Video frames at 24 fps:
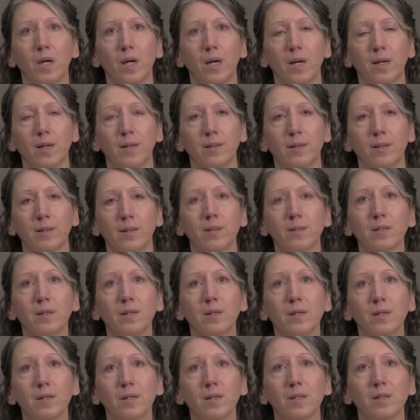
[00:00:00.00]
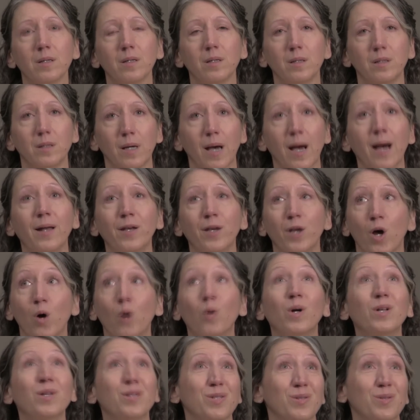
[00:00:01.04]
And yeah, no
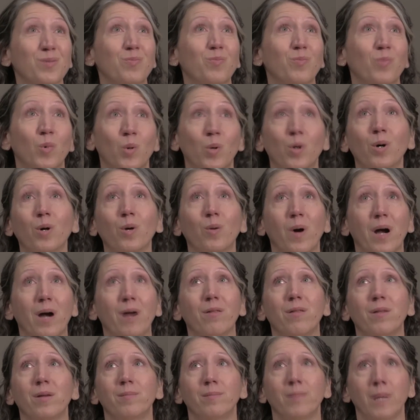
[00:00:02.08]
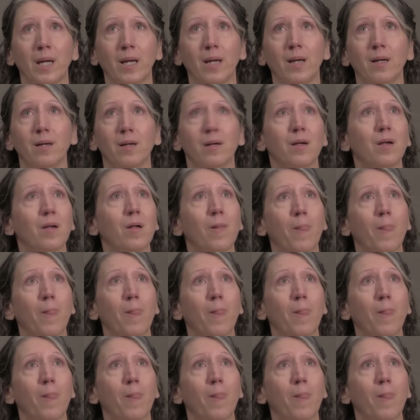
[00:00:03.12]
one's more aware than me.